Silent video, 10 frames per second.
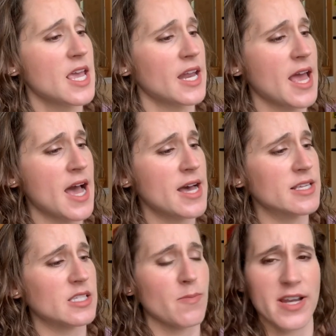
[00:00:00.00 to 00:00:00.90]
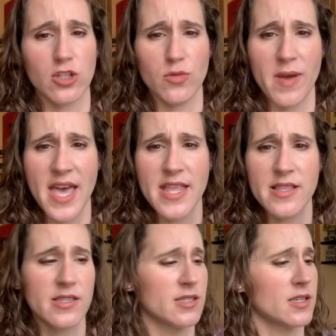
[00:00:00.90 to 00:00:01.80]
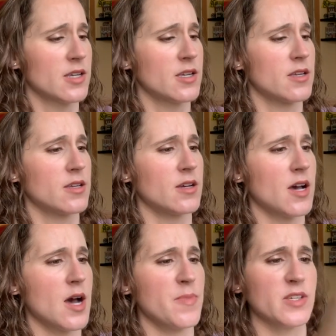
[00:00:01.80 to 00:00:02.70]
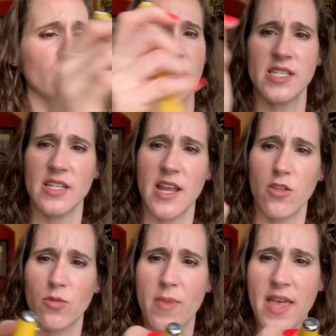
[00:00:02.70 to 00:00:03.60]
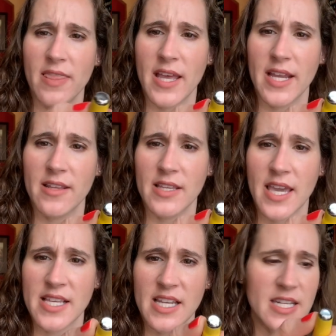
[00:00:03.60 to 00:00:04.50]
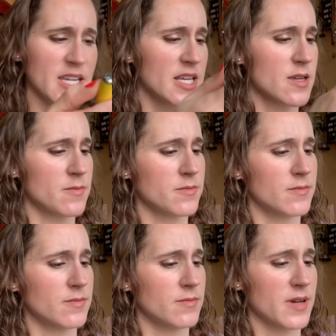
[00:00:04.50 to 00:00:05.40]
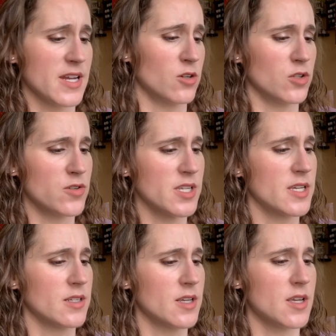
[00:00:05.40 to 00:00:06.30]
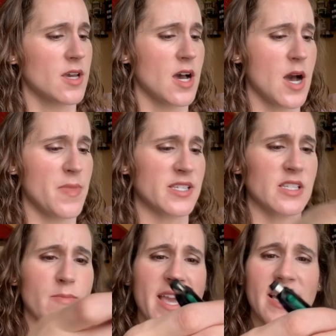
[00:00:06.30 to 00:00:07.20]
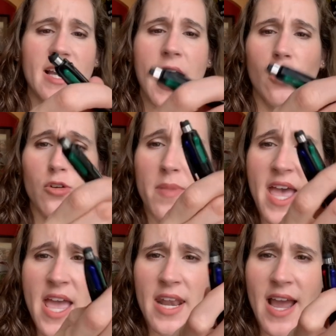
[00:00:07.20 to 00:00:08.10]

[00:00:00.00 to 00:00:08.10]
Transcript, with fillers: It has my two pens. Um, this one is another pen light in case I need it, but I don't use it. Um, this is my colored pen.